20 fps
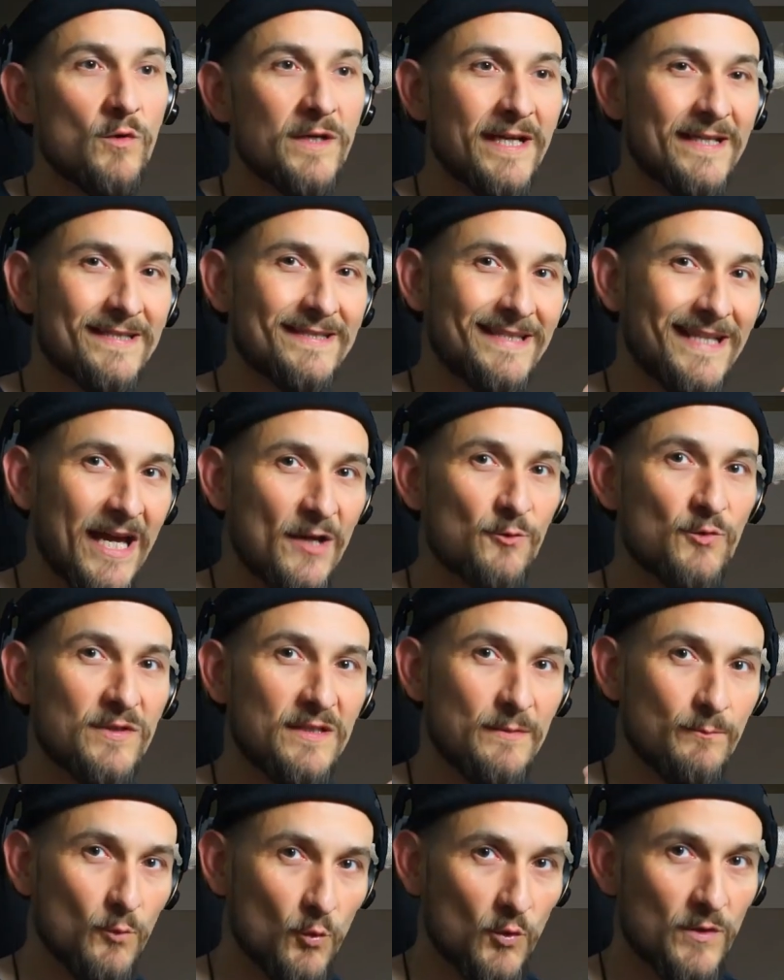Don't
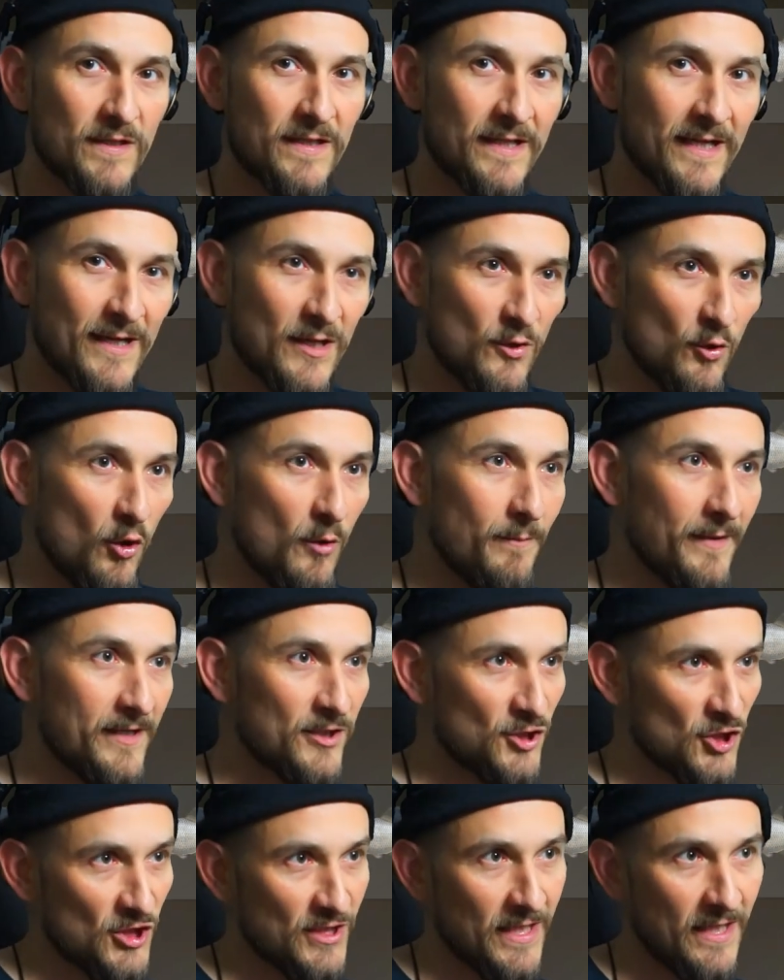sell them.
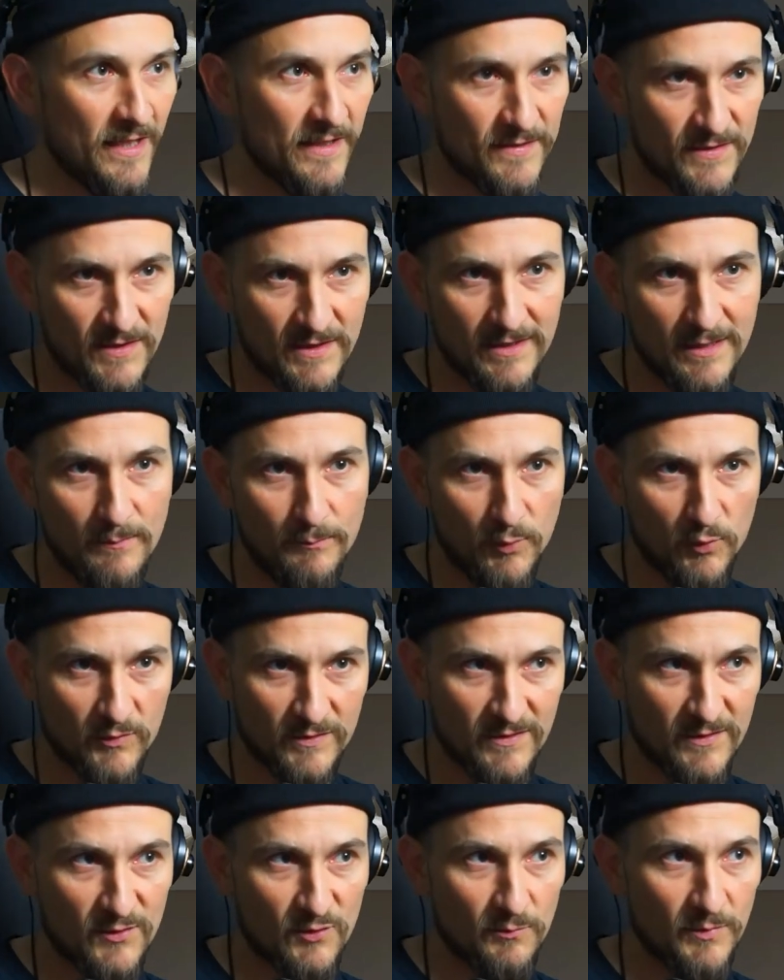Everything that's
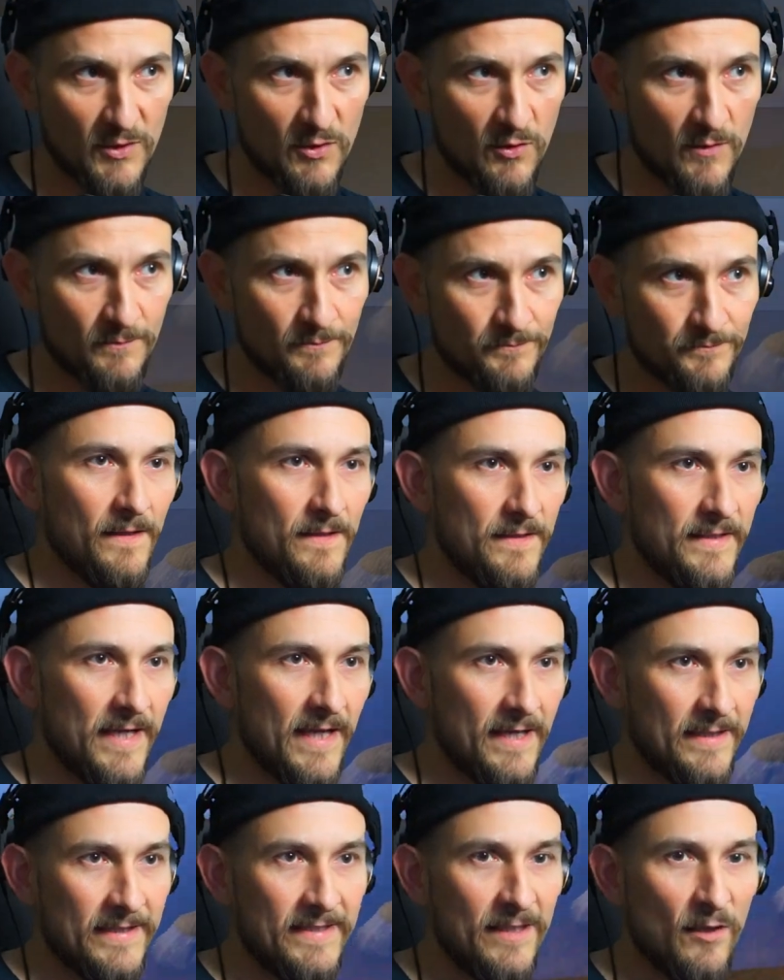500 grams and up and can
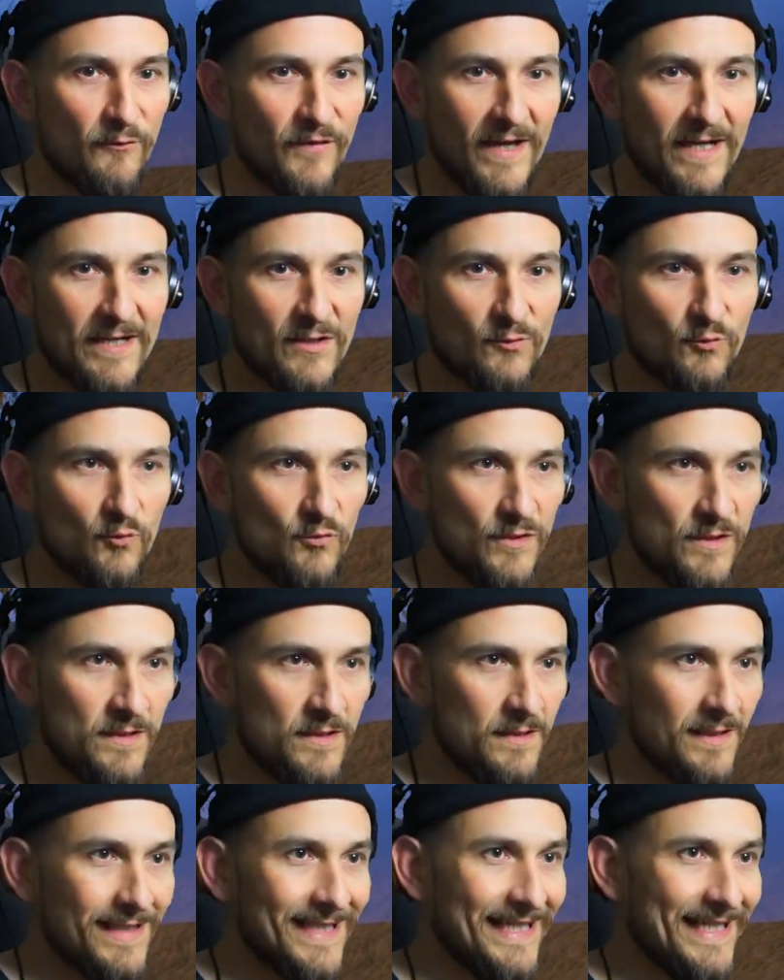be turned into fish
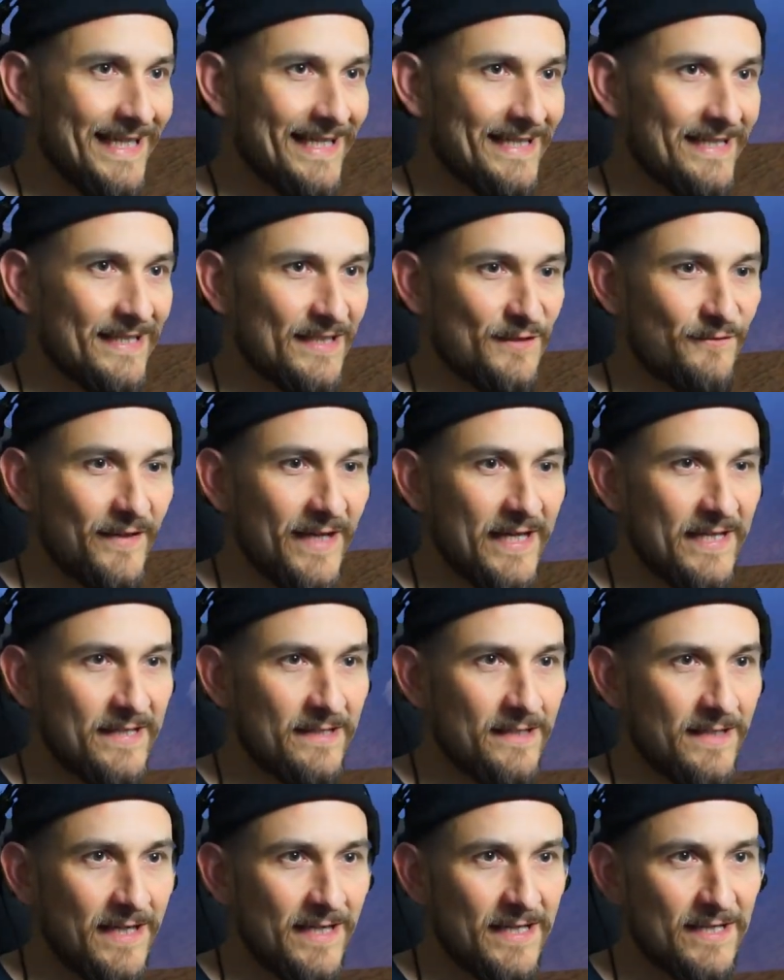pieces,
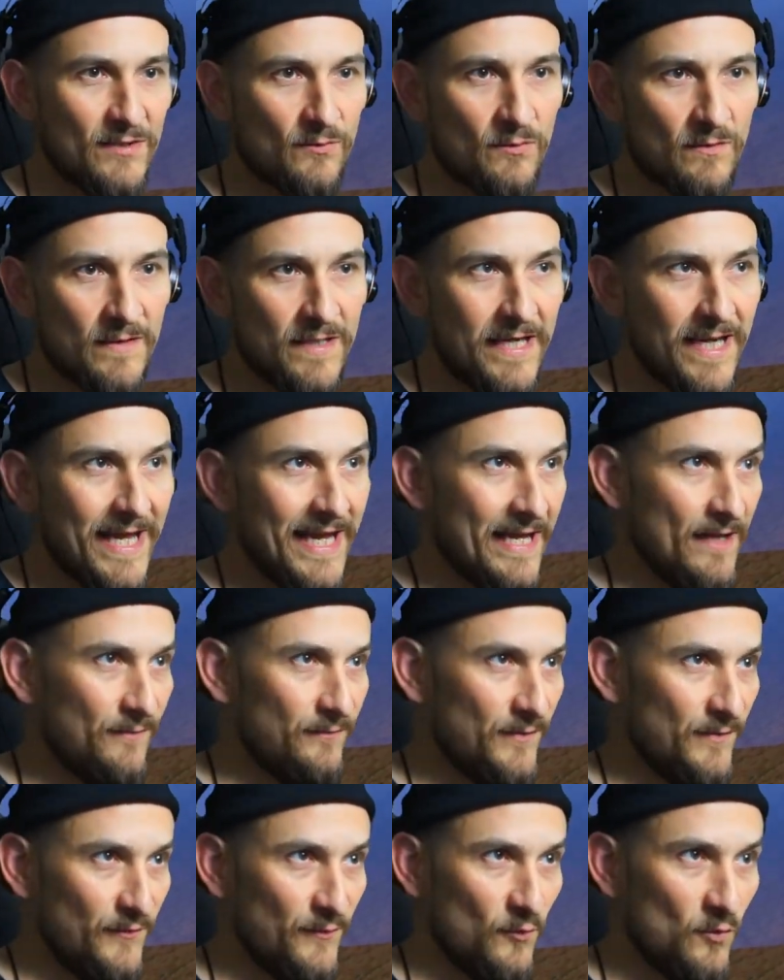keep it in the keep net.
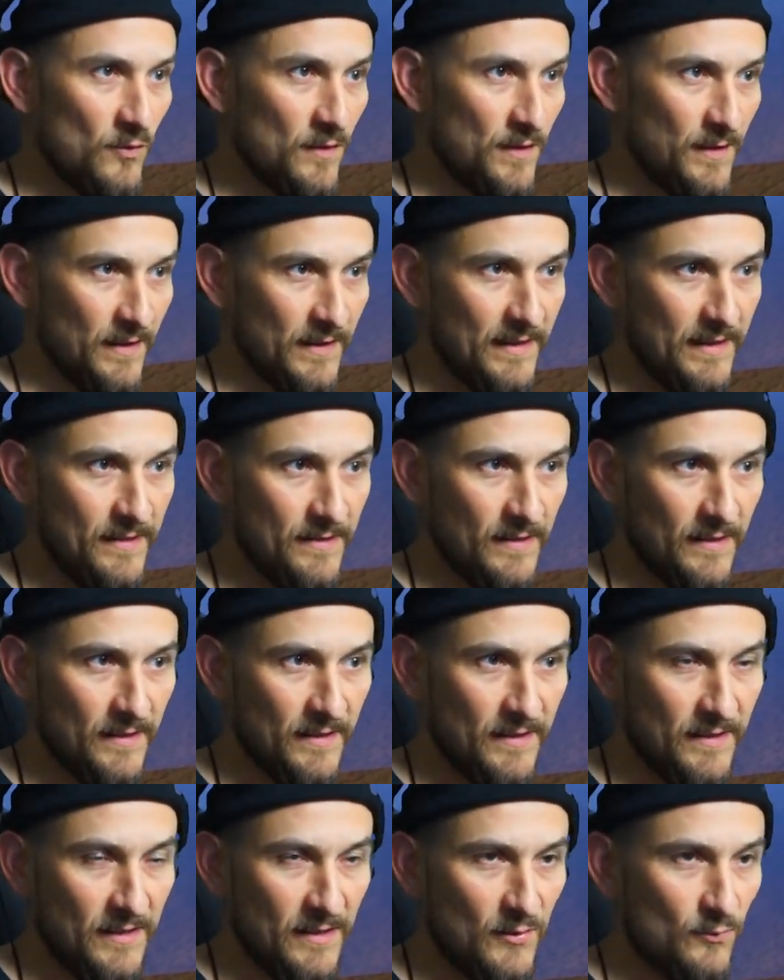Then on the
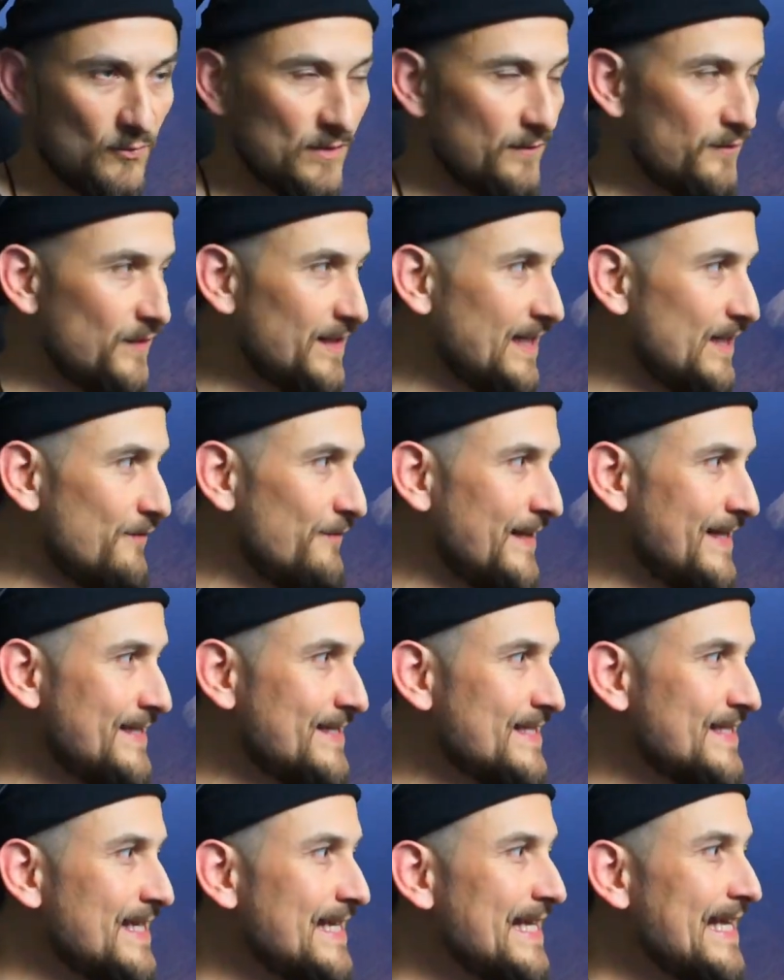next day, during
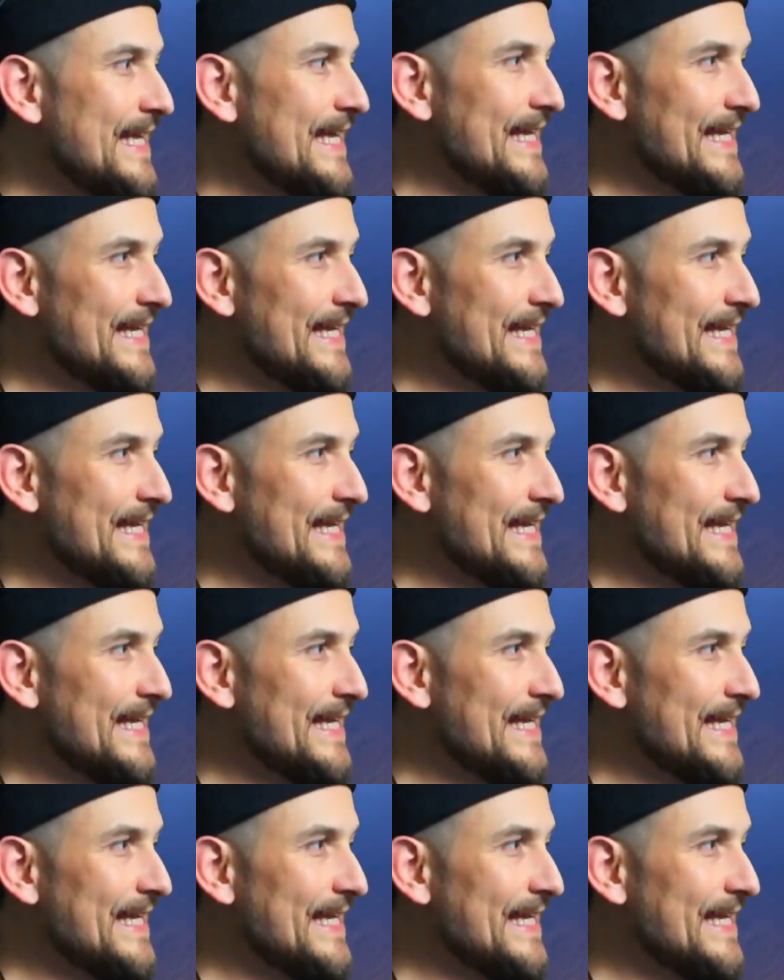happy hour,